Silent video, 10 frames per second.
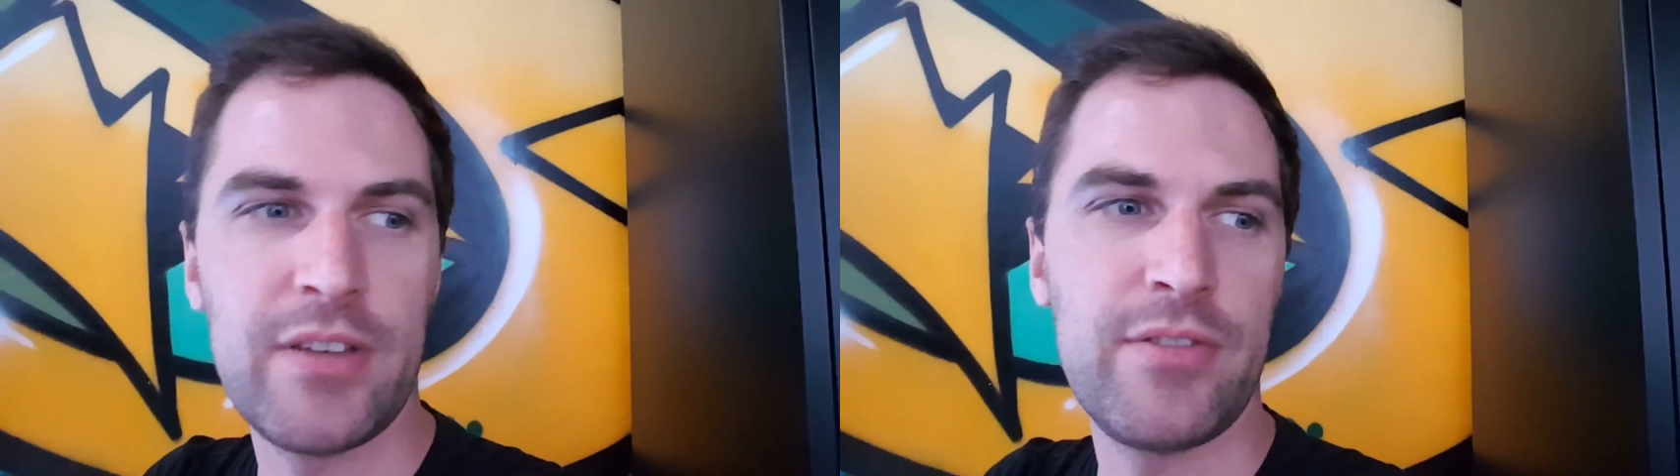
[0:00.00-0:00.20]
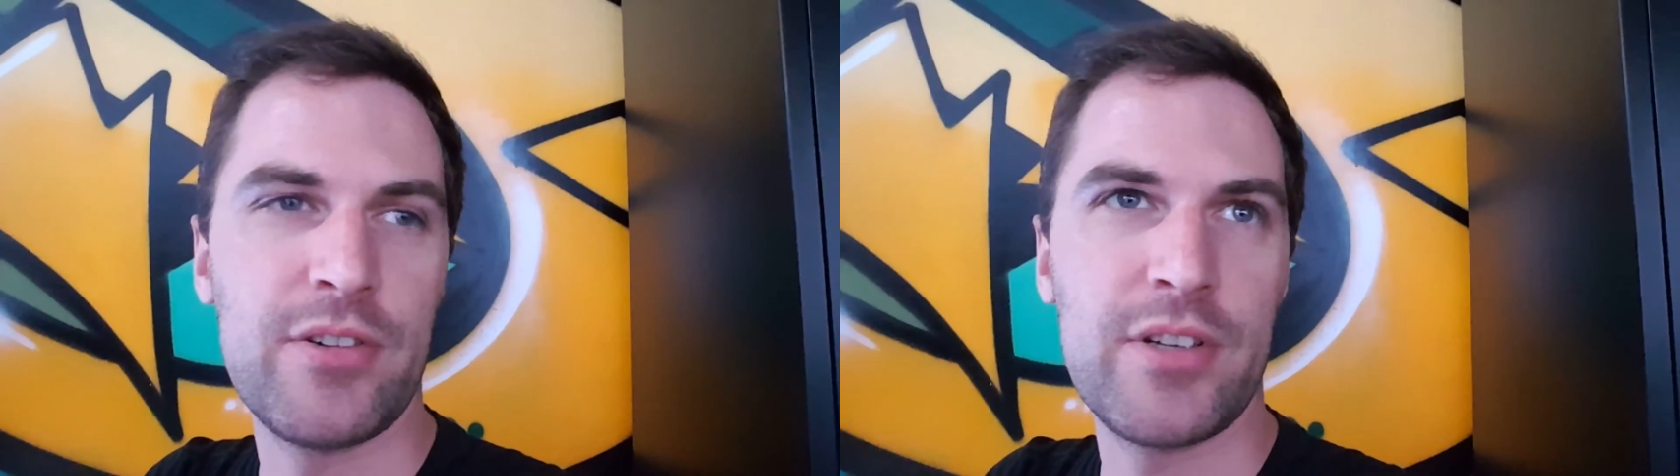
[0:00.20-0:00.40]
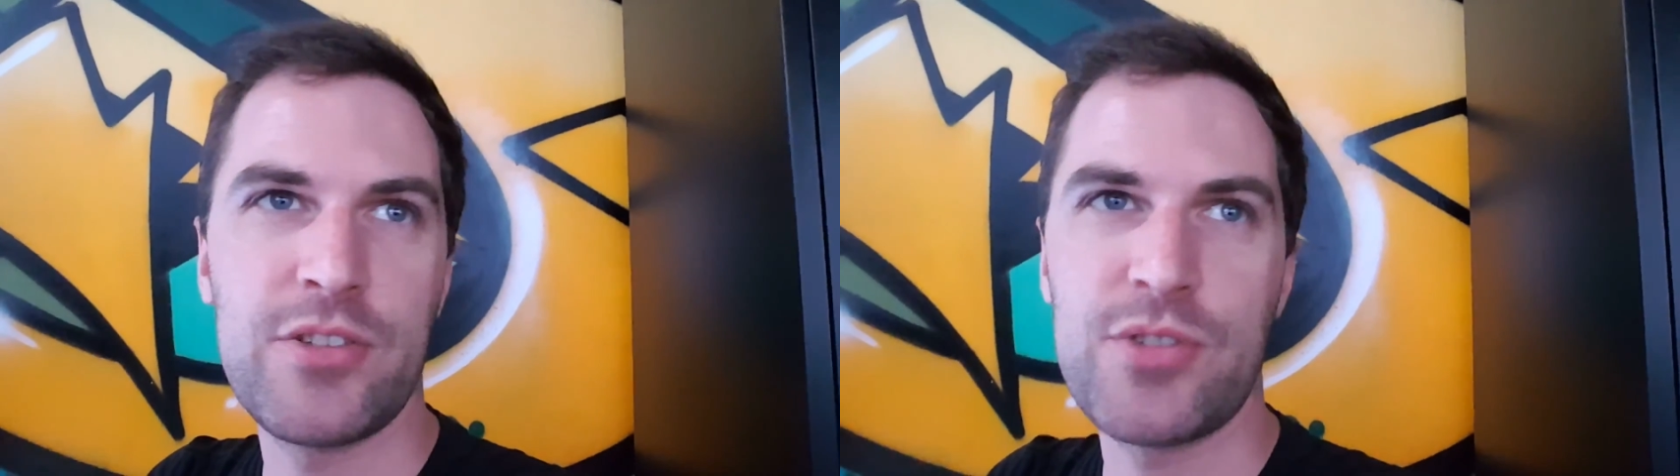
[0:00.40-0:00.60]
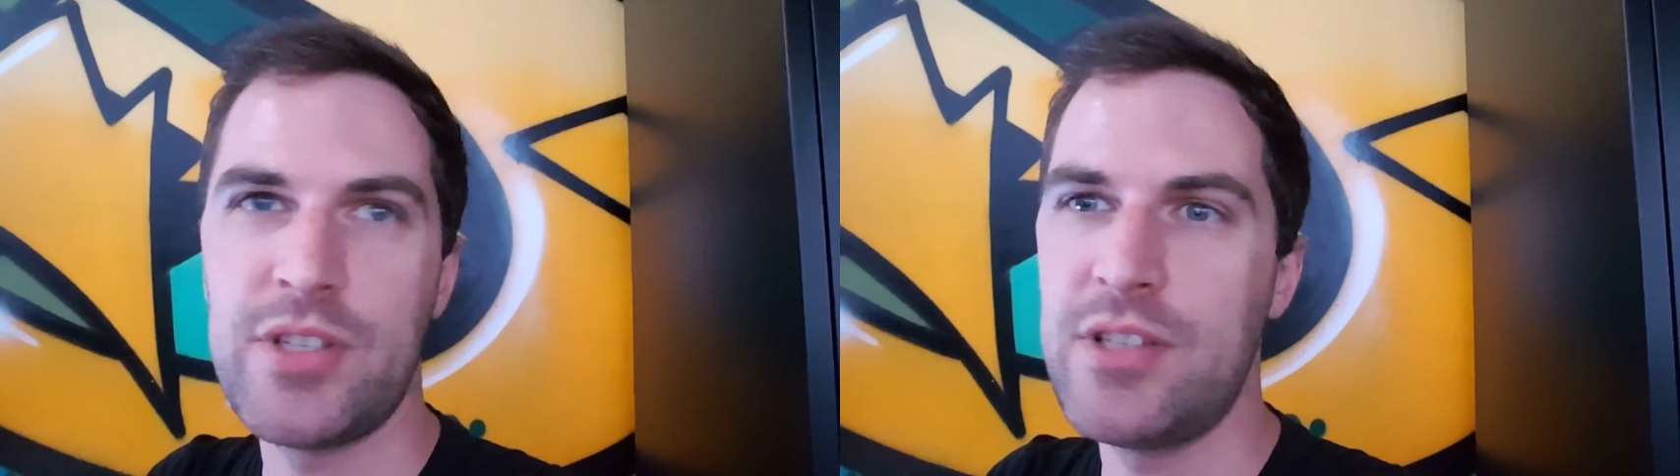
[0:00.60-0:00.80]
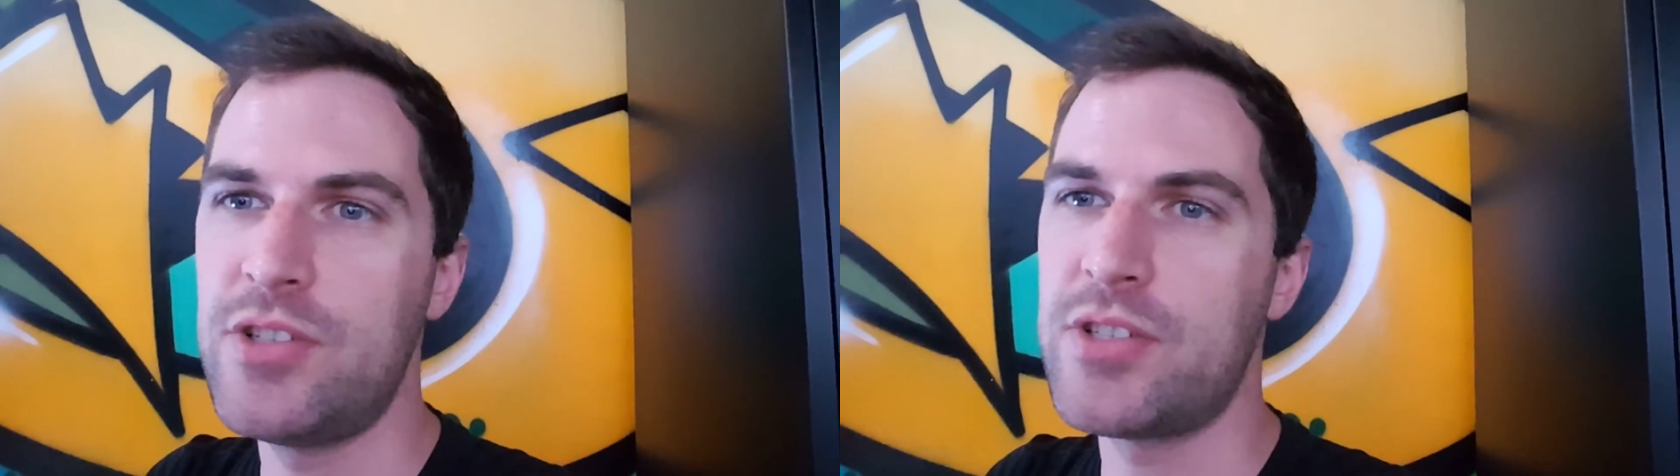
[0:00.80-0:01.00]
If you're
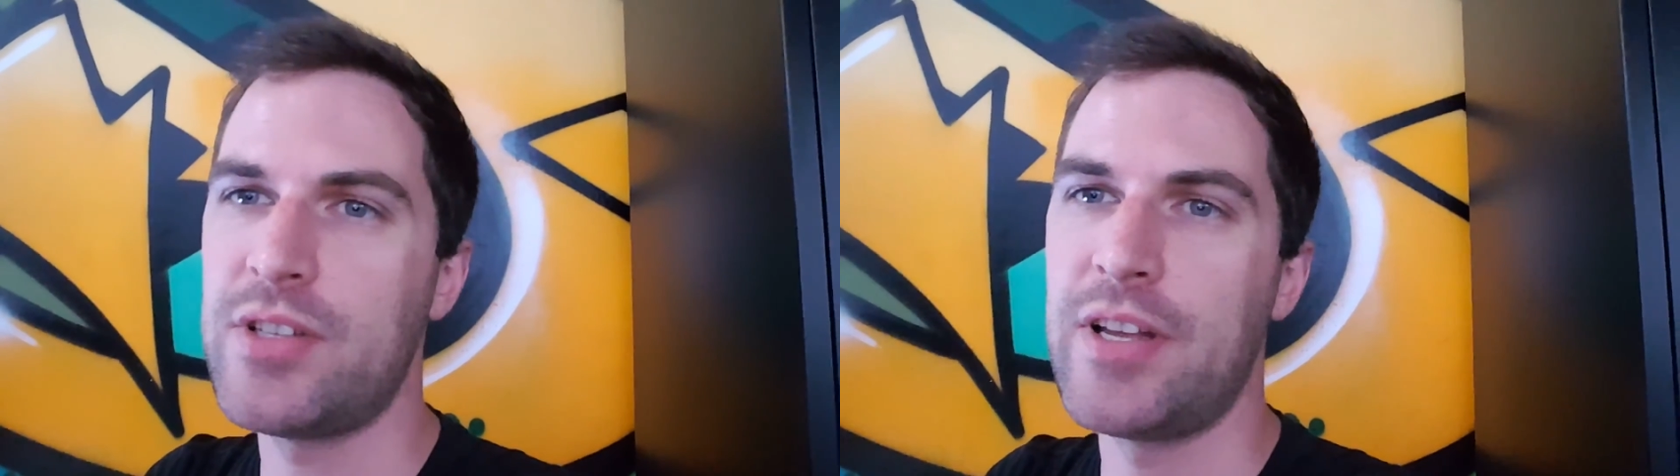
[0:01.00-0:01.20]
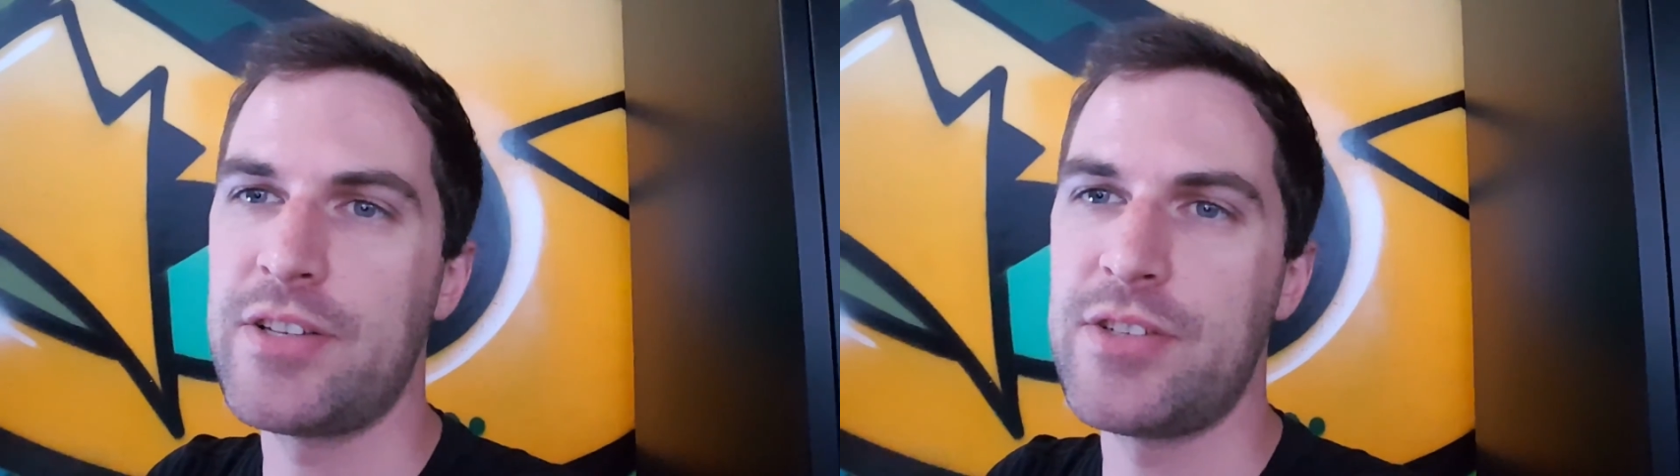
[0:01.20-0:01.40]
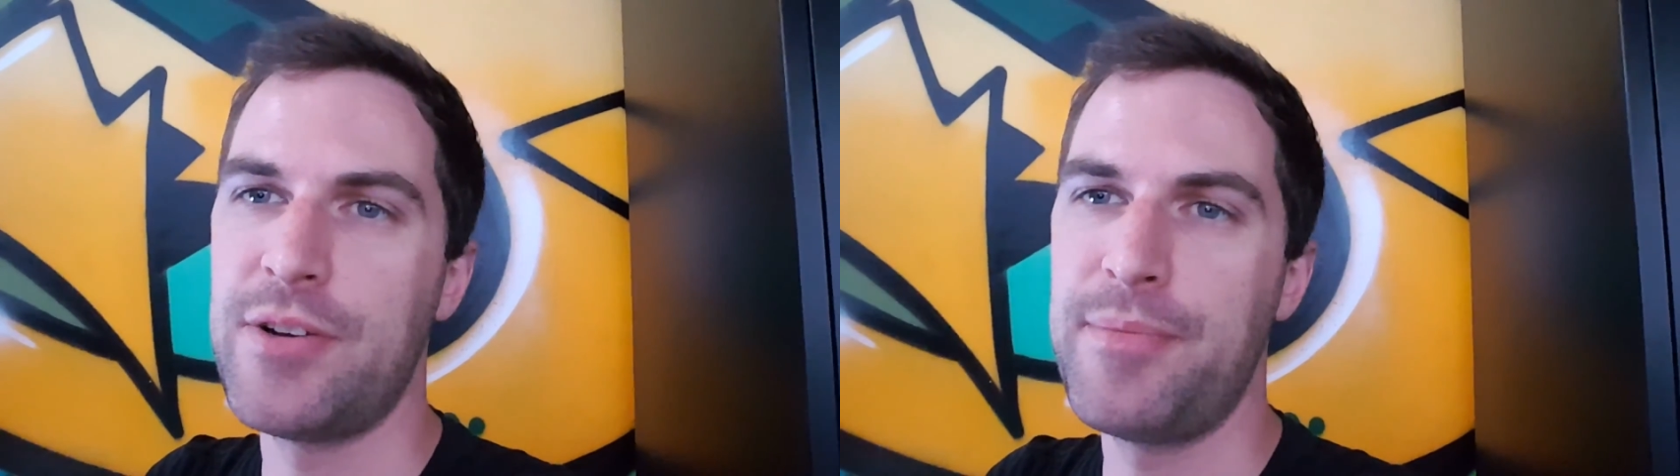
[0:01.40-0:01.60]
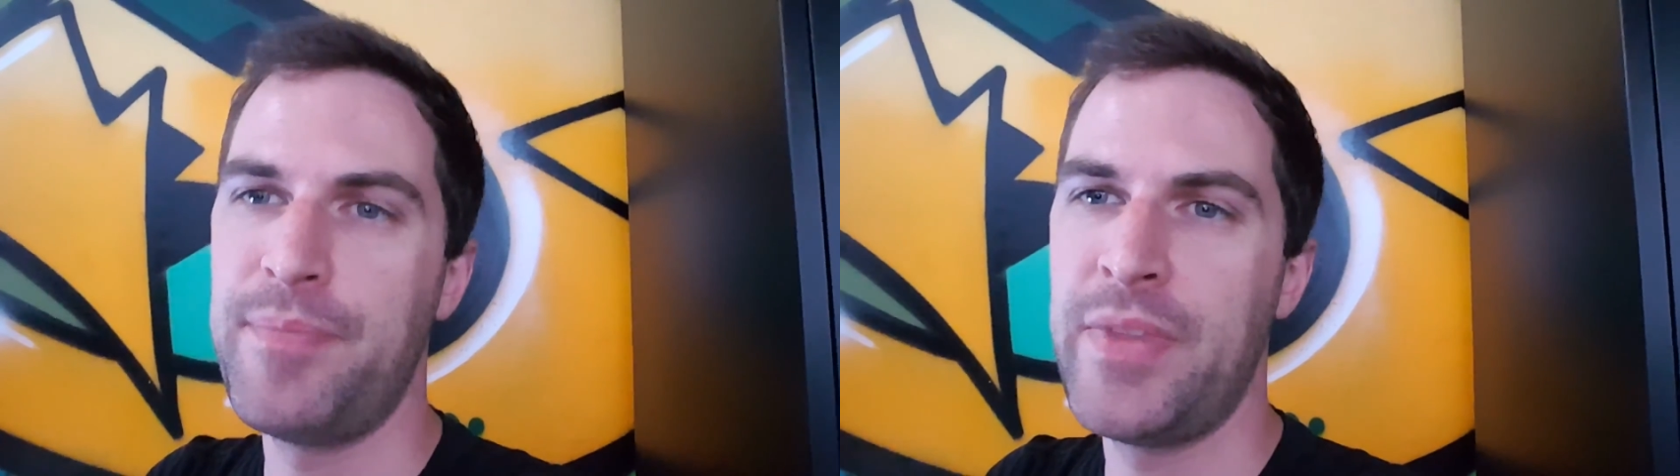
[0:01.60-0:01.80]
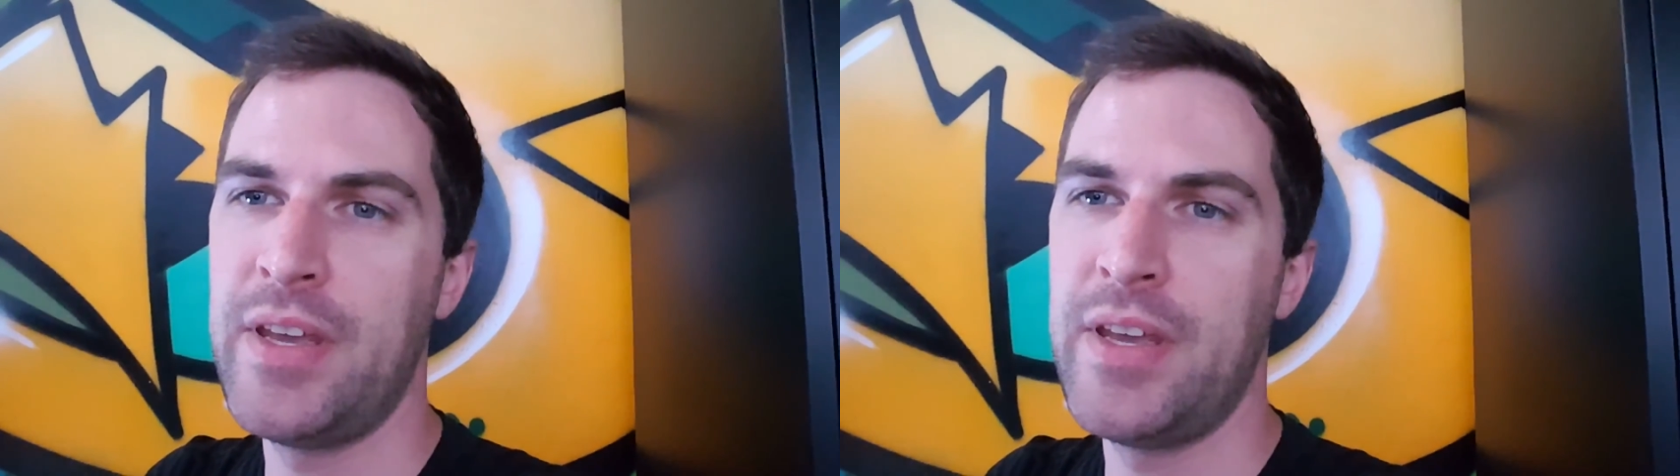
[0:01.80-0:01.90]
interested, just let us know.